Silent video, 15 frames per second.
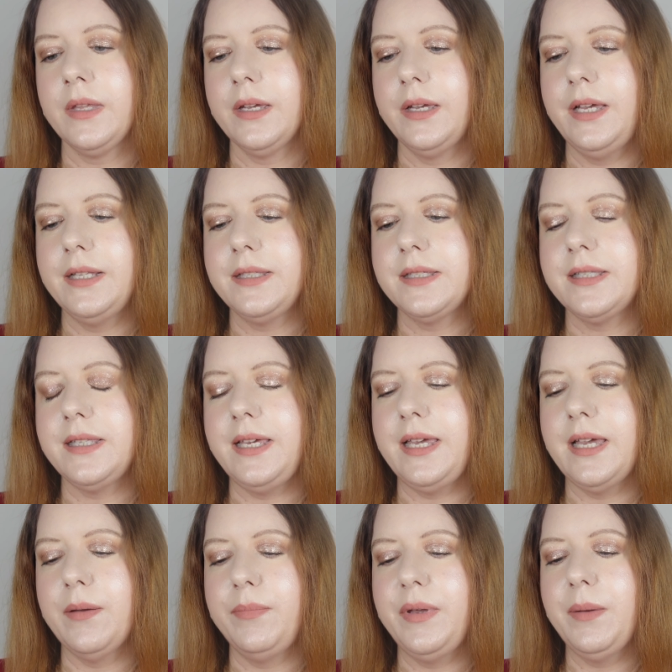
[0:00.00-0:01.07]
It's
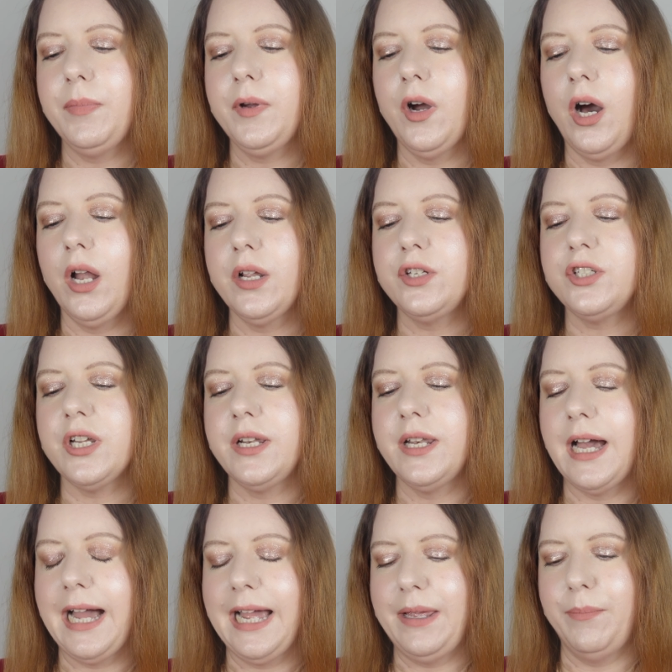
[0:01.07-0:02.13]
the Abib
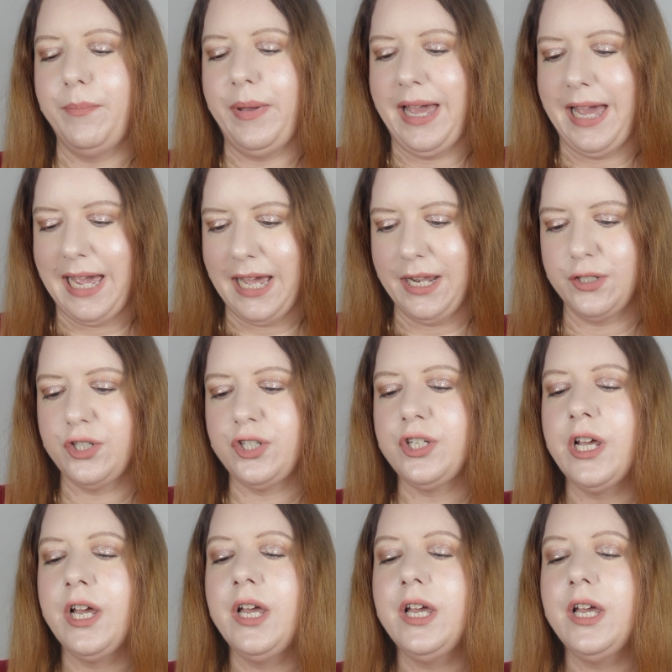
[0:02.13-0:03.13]
Collagen Eye Patch